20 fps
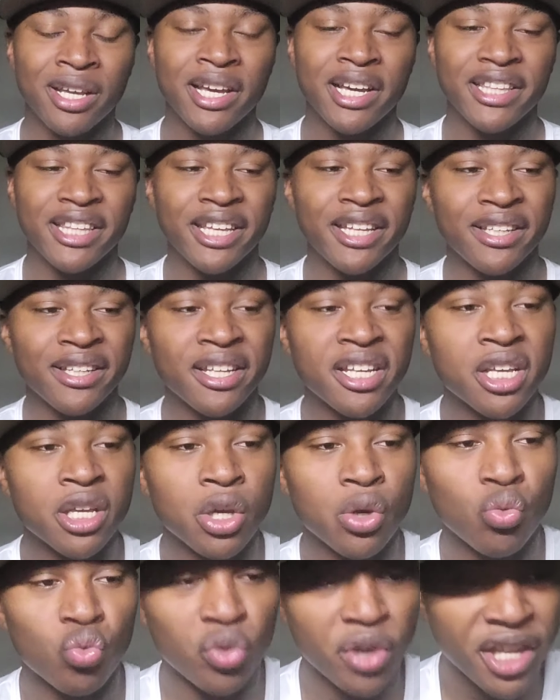And then
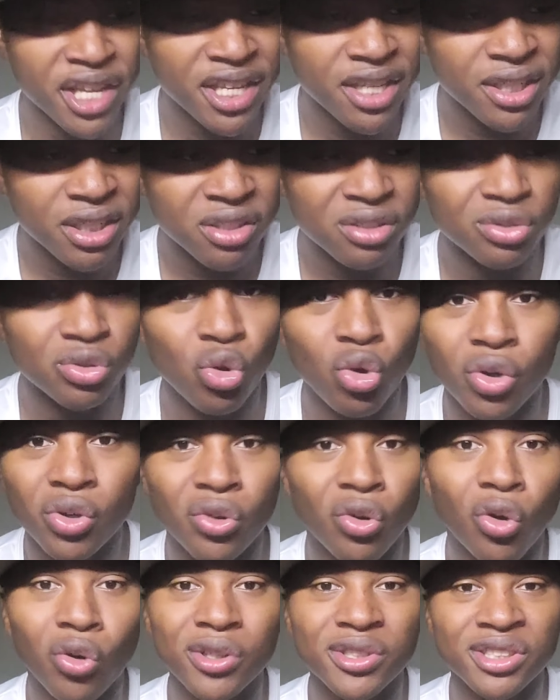when they daughter
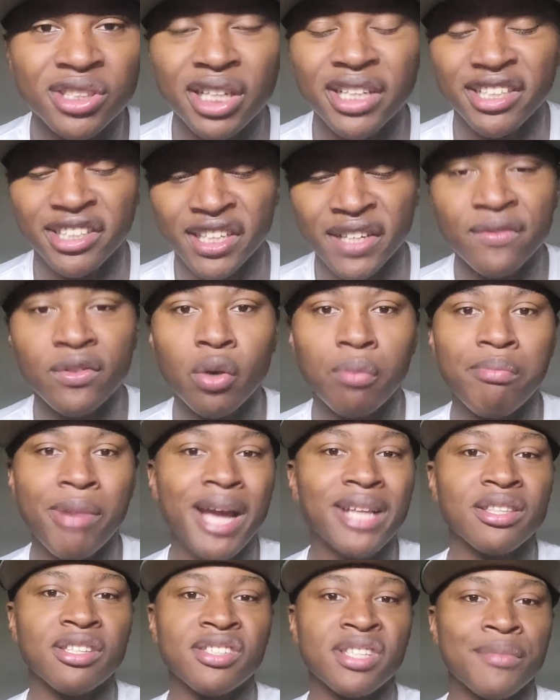or son give them
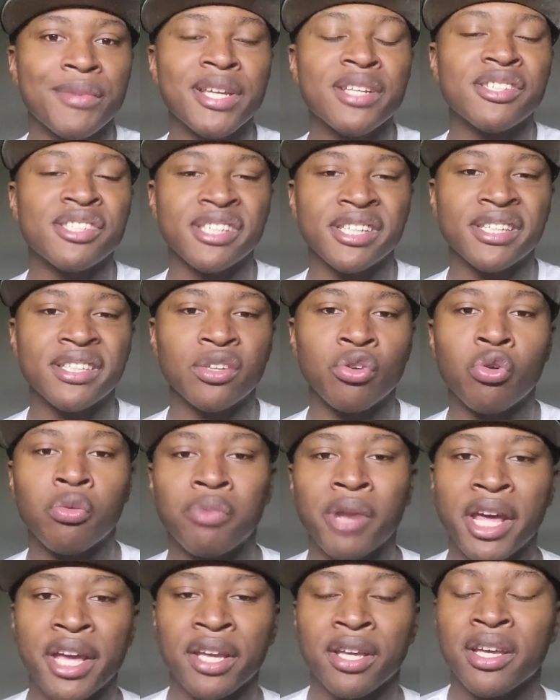back the same energy they don't
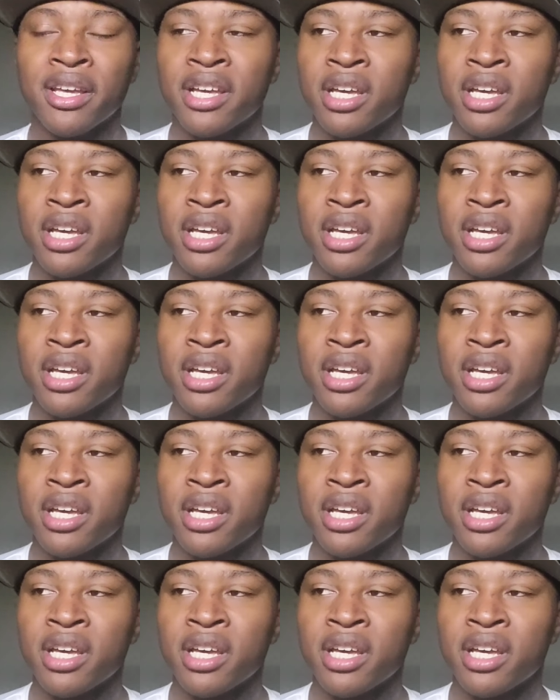black.